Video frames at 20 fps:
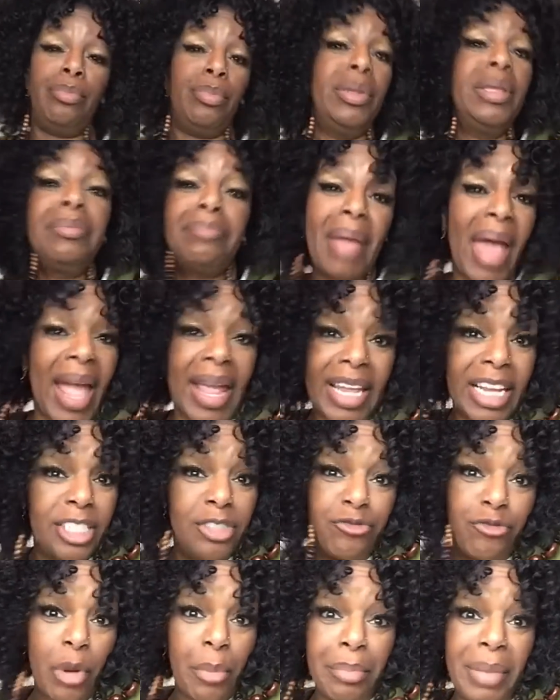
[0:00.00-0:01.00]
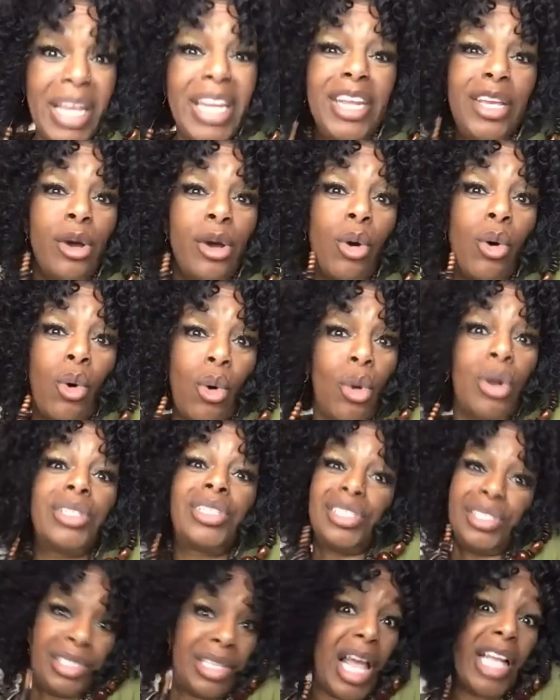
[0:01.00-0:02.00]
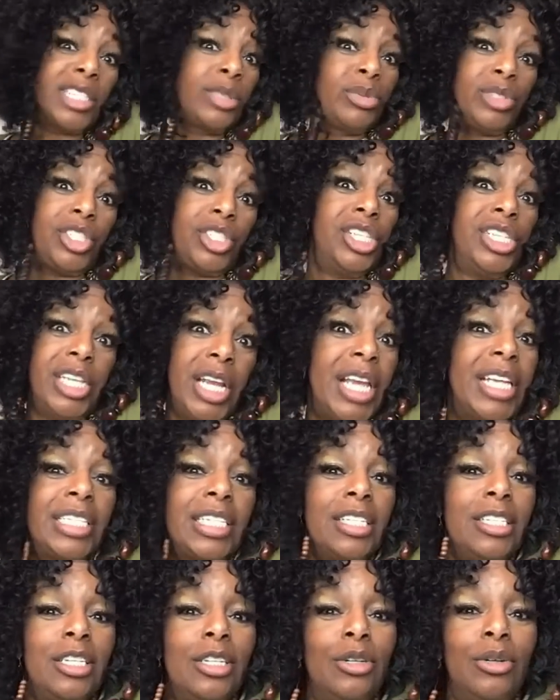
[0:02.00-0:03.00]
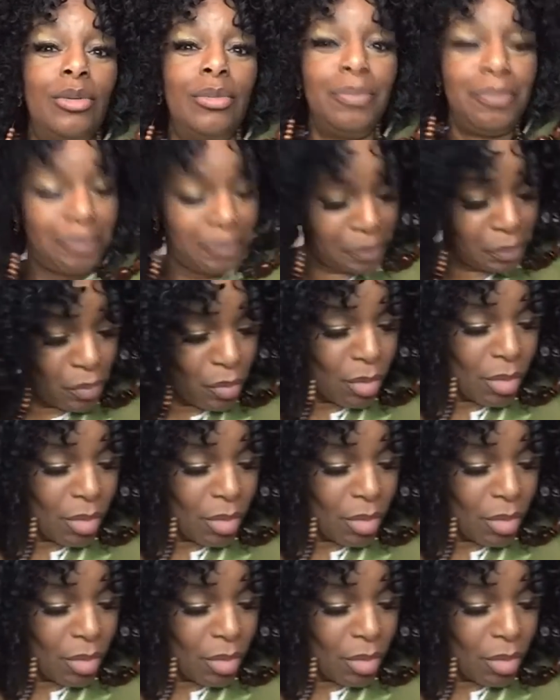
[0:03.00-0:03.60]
Put me back in remedial courses. That's what you need to do.